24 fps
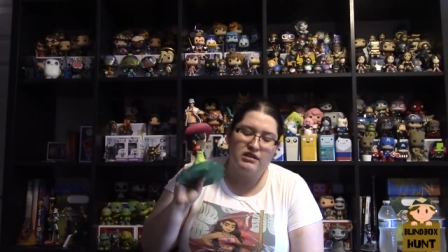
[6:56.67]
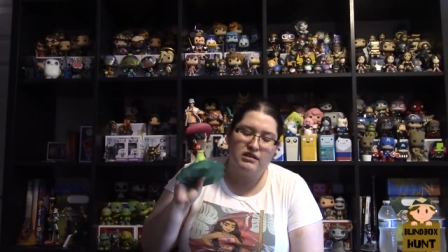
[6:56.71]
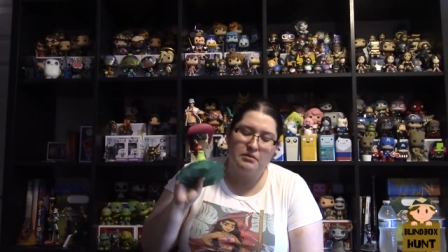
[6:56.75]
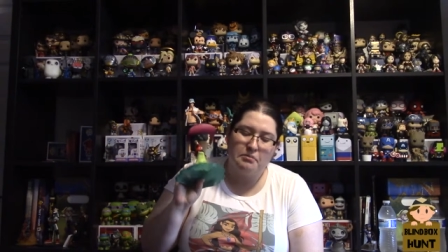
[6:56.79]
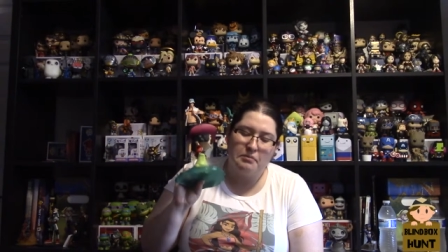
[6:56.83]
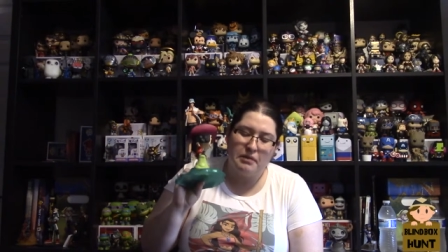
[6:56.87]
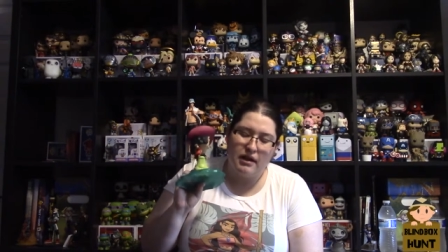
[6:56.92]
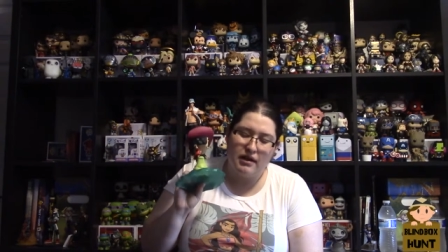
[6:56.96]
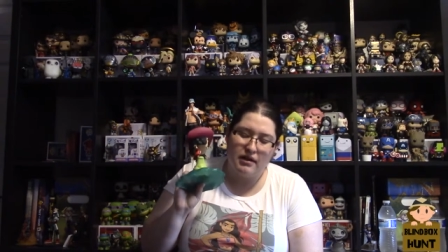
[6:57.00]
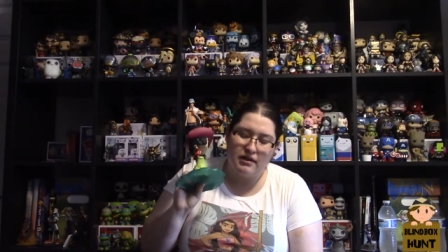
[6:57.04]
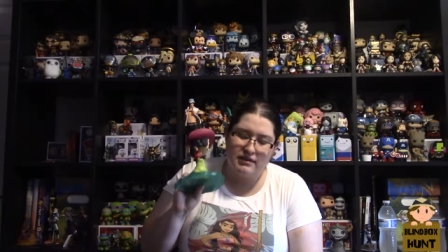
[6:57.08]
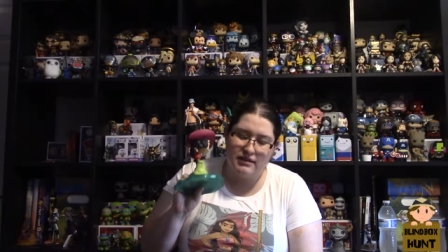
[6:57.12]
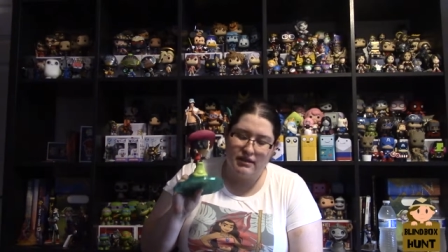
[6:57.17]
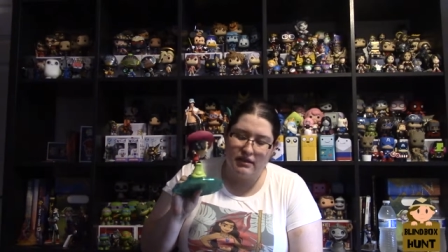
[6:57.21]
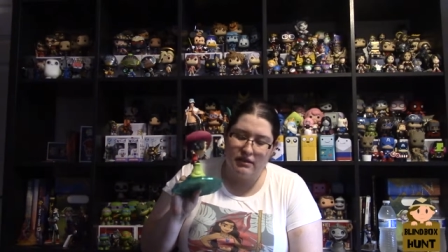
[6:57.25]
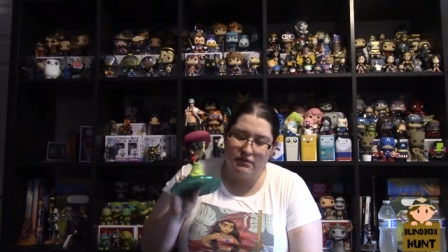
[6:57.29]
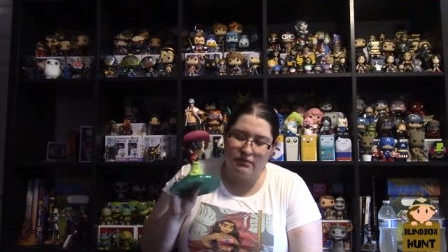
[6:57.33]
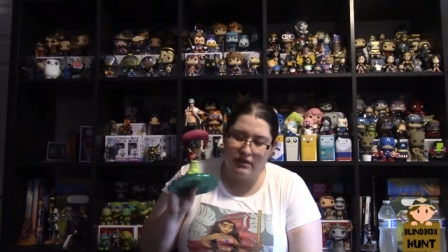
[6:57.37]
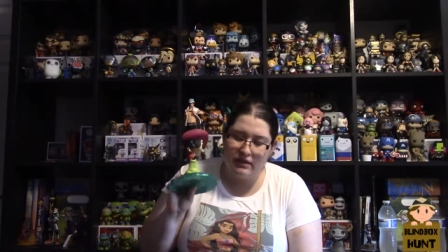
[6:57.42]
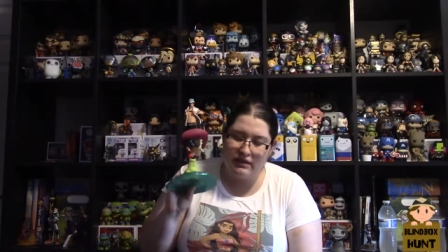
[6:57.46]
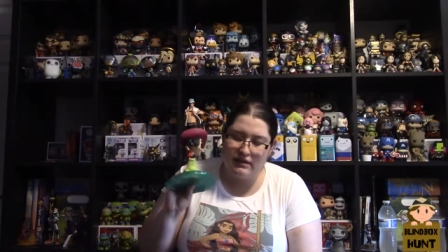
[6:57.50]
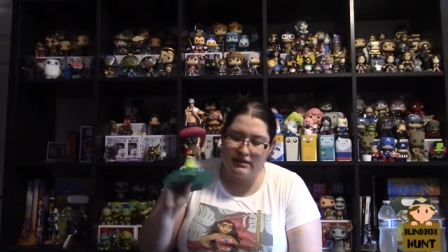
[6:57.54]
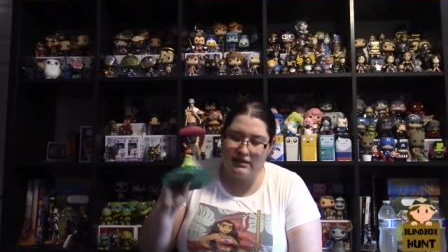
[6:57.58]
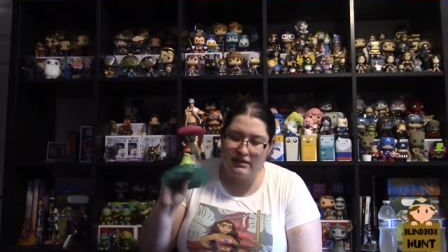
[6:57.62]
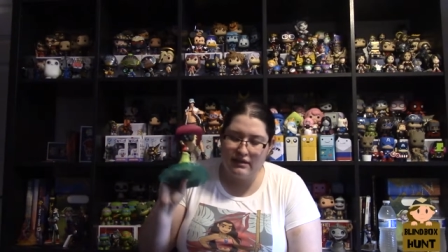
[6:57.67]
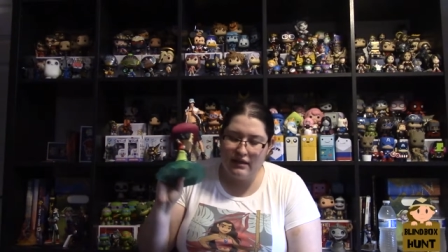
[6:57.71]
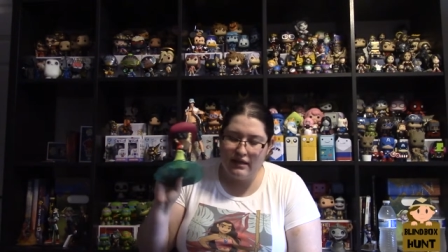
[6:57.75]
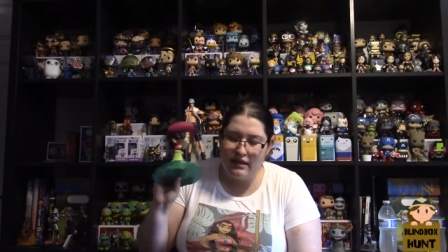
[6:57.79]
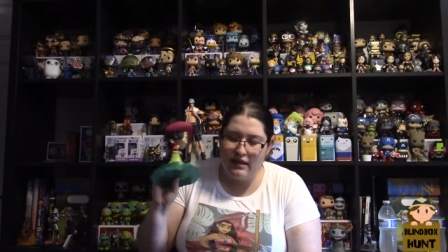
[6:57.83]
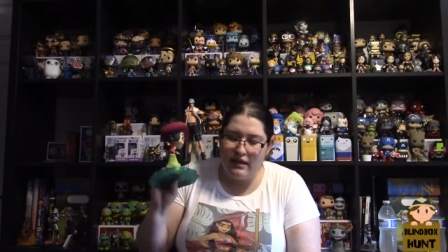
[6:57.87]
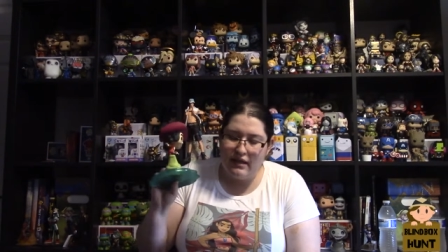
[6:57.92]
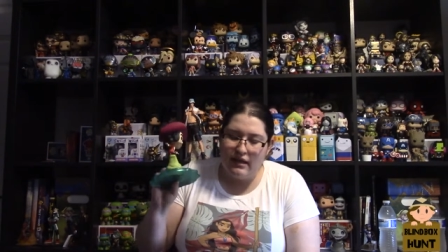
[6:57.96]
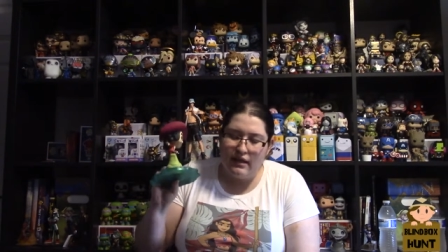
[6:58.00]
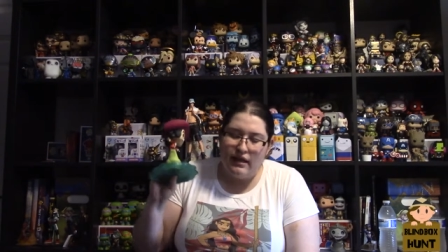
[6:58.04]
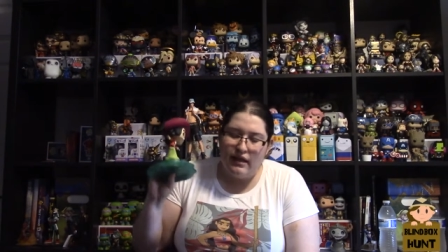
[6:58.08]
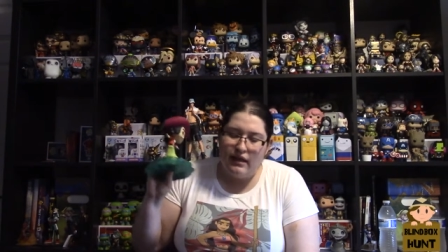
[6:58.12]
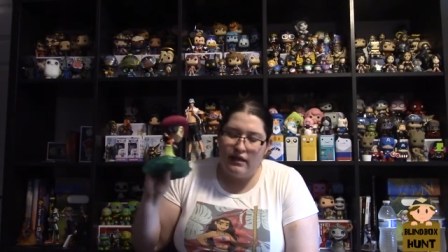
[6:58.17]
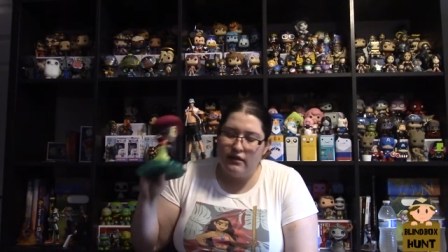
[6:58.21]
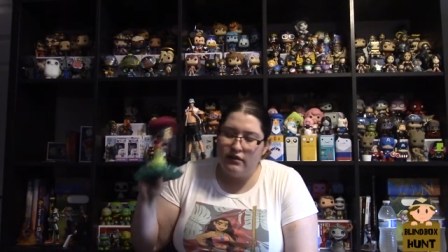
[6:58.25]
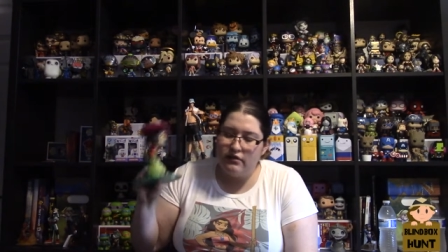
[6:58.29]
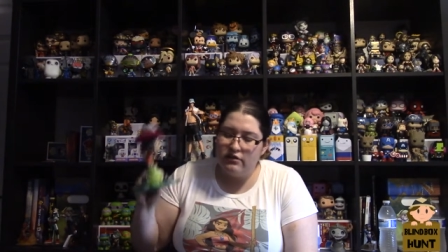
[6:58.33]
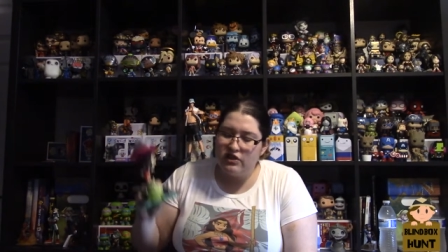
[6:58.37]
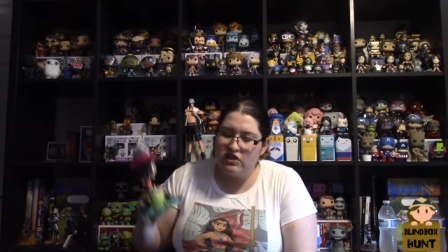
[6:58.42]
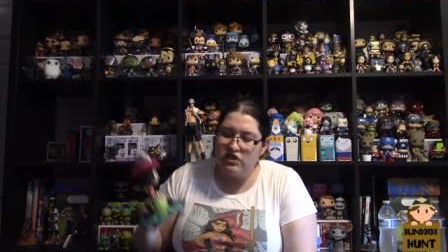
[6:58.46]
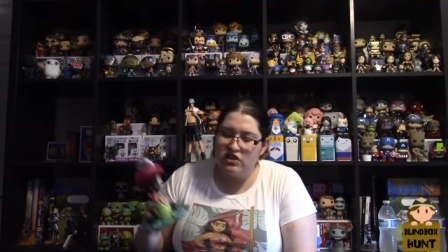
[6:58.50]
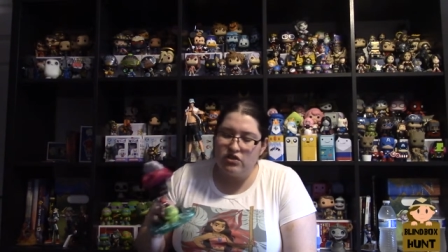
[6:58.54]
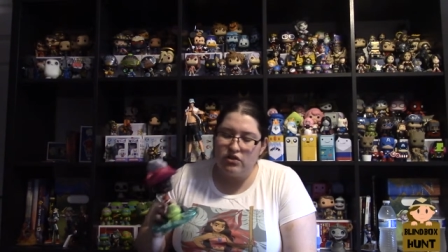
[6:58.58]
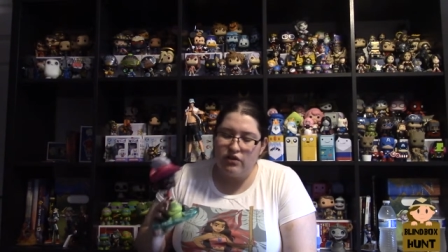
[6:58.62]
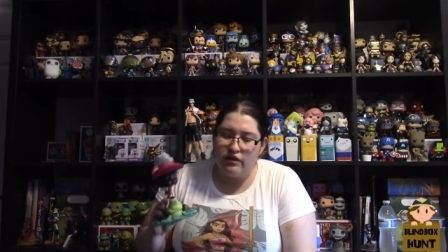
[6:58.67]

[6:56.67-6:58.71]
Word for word: the box anyways. And they're just